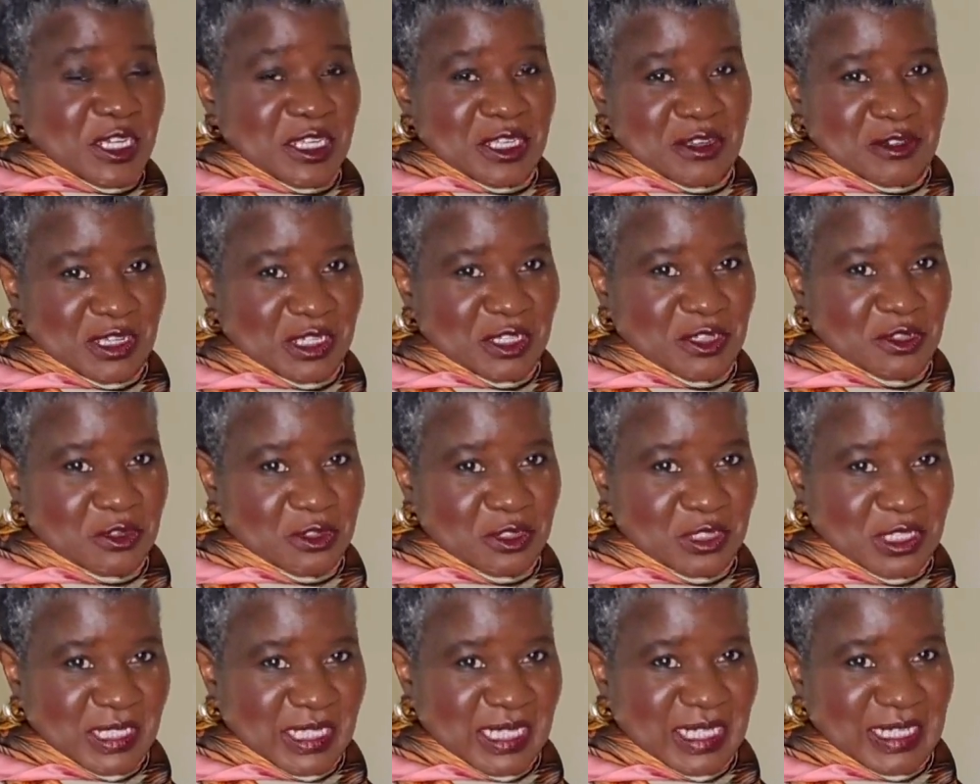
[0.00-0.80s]
You can
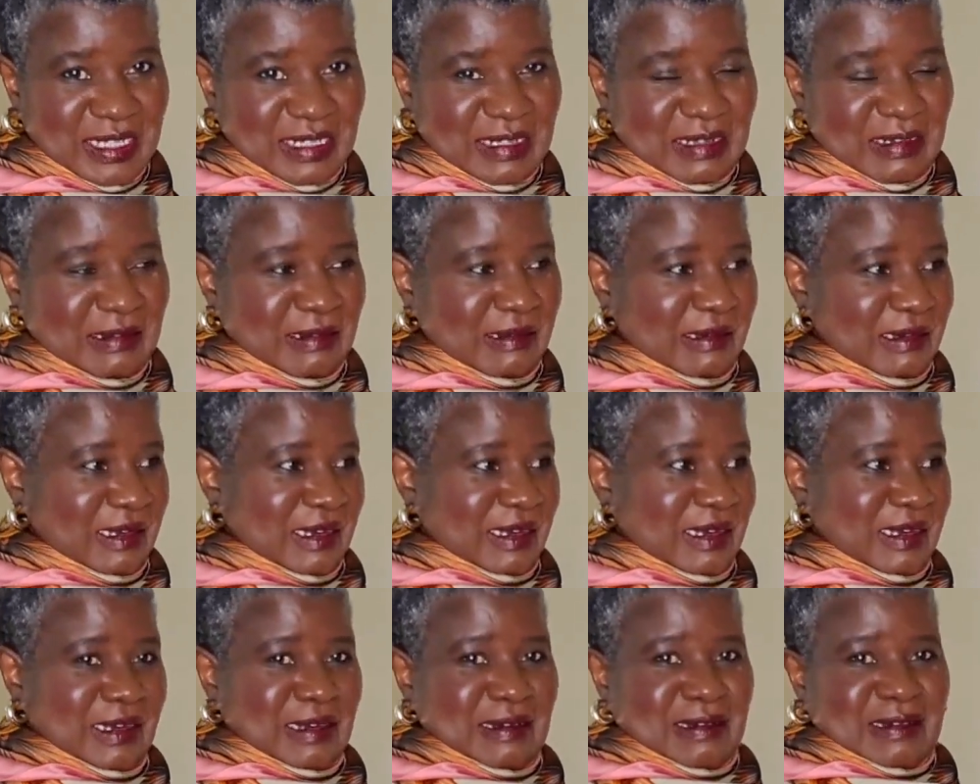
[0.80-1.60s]
use
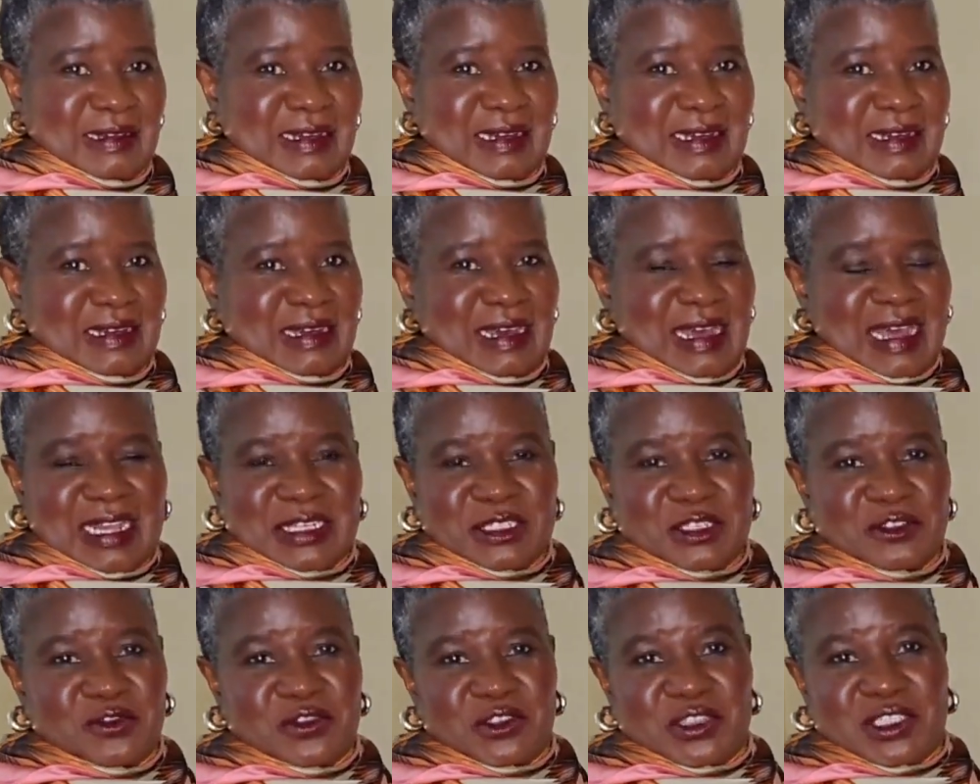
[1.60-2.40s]

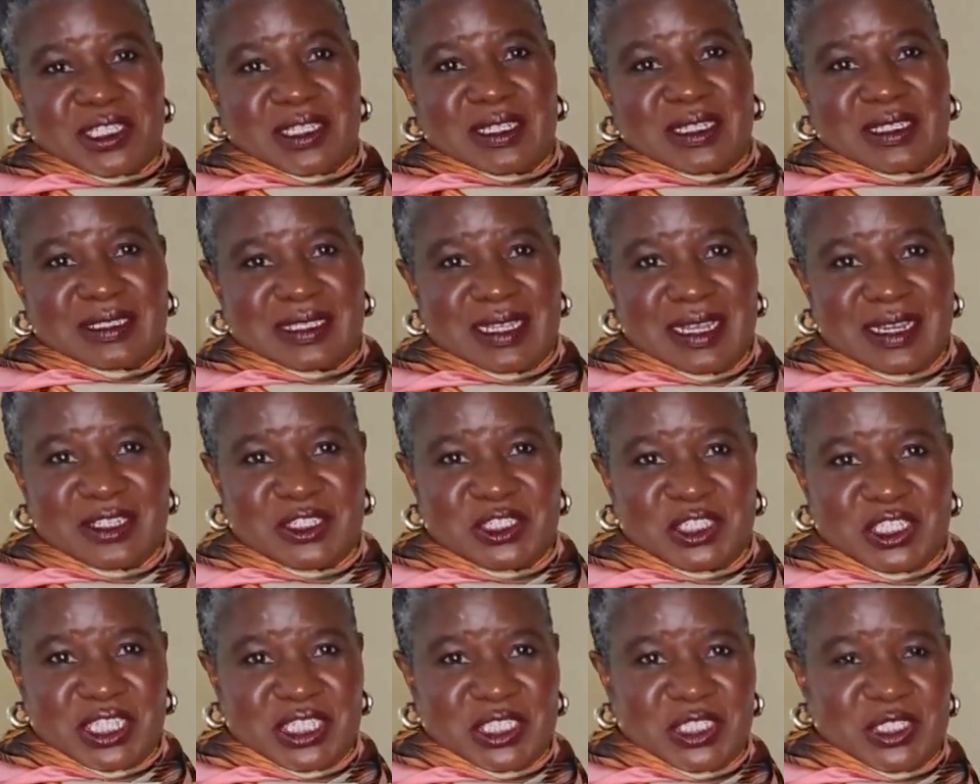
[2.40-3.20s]
artificial
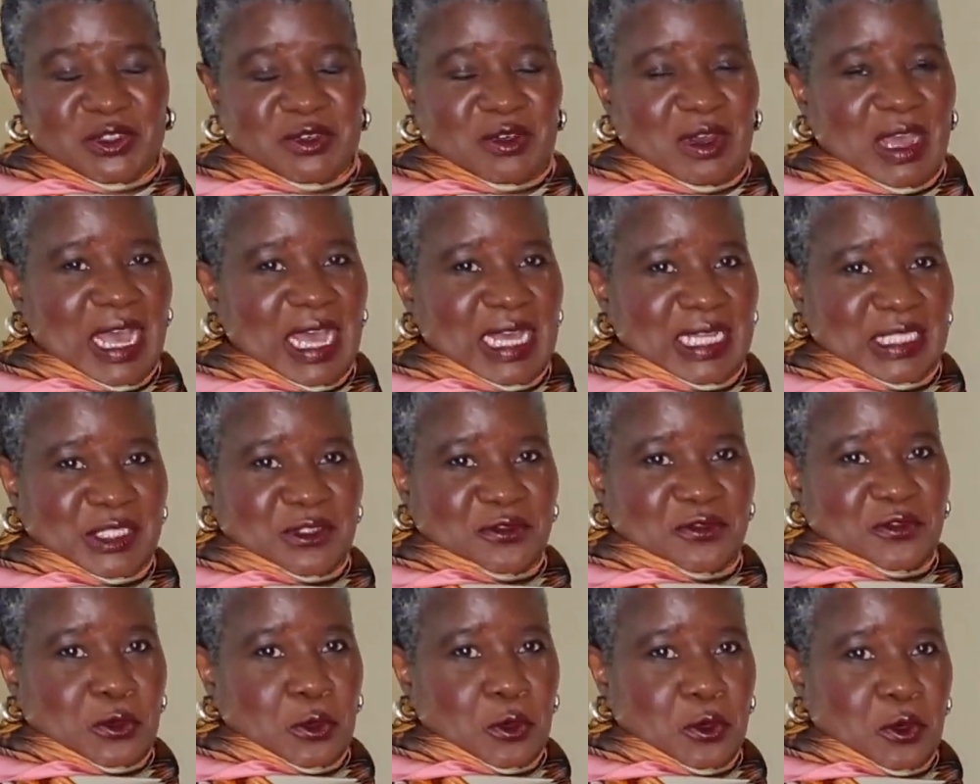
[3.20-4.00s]
intelligence to ask
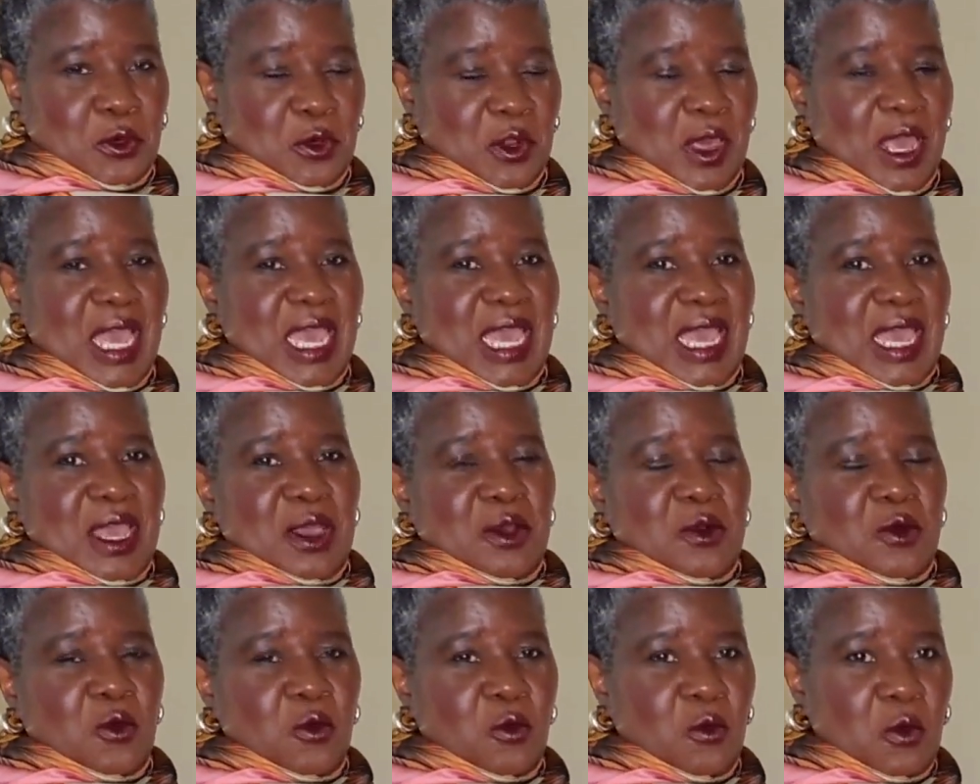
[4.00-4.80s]
for
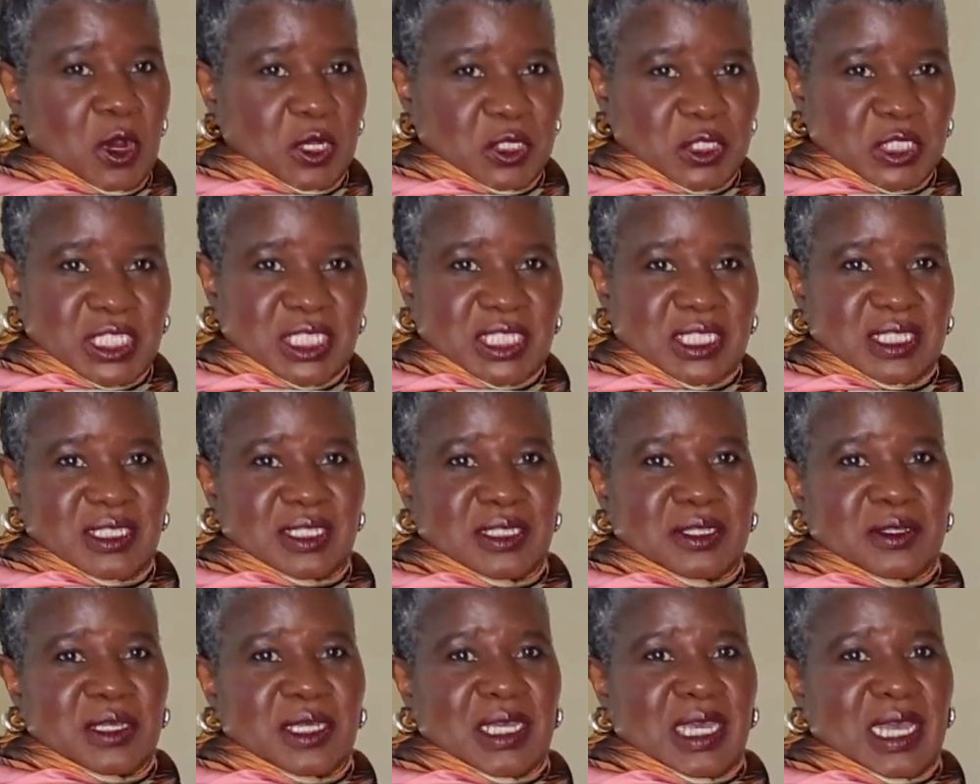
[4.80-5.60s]
what
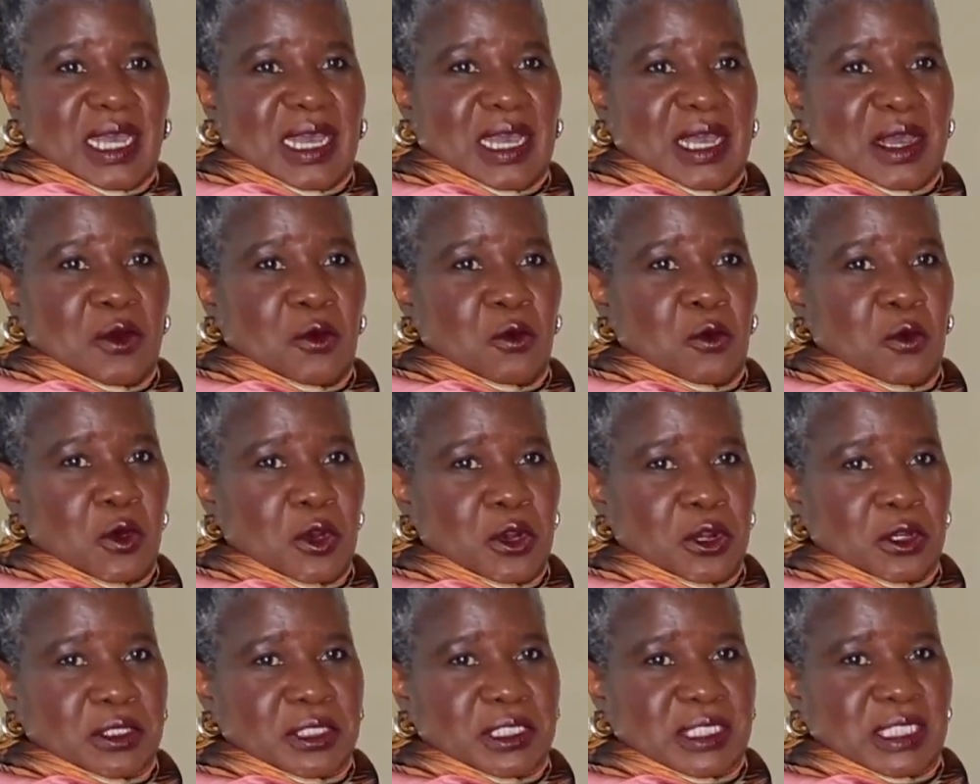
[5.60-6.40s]

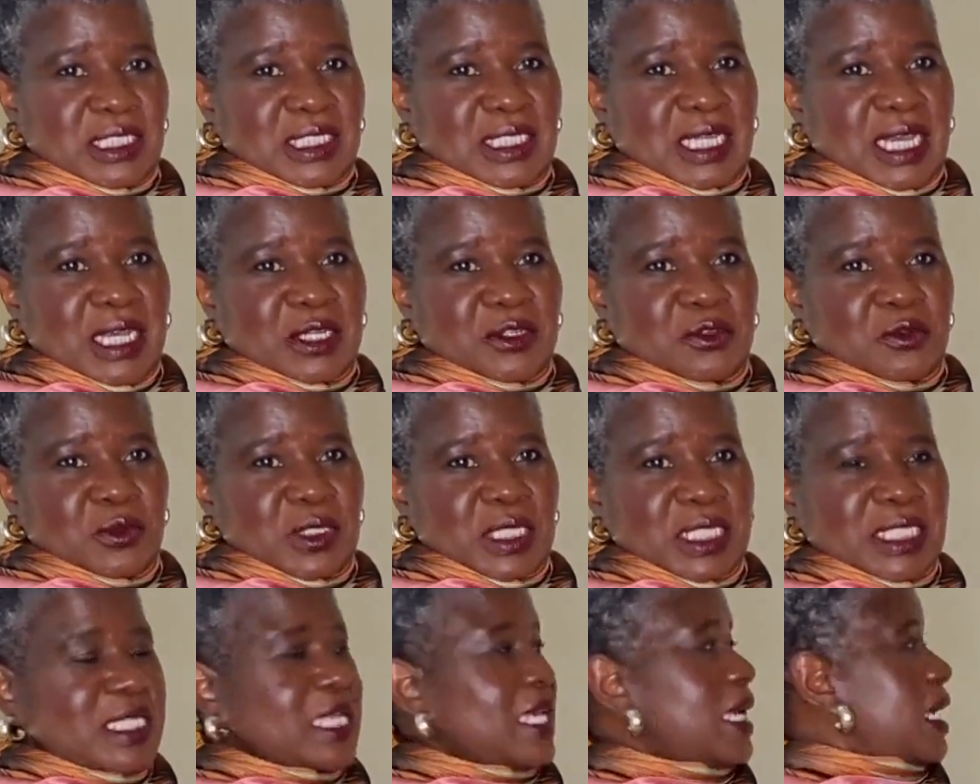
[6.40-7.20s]
word start with